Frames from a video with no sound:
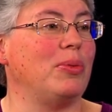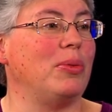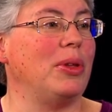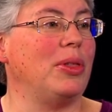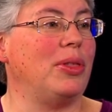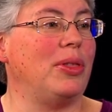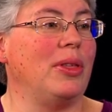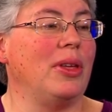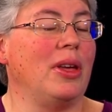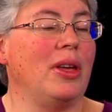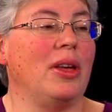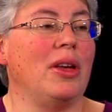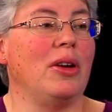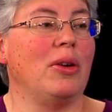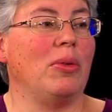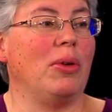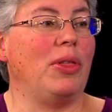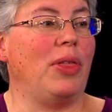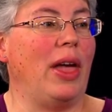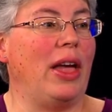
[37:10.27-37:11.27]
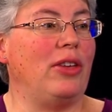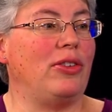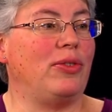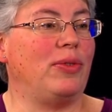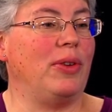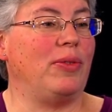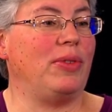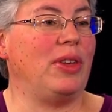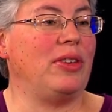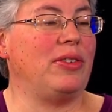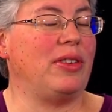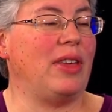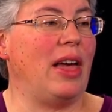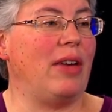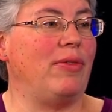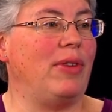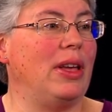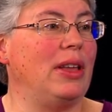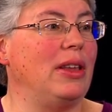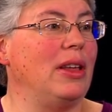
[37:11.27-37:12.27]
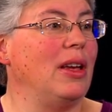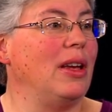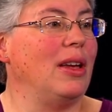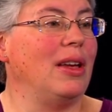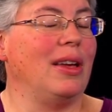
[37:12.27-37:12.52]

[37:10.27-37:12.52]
With, with H fifty-seven,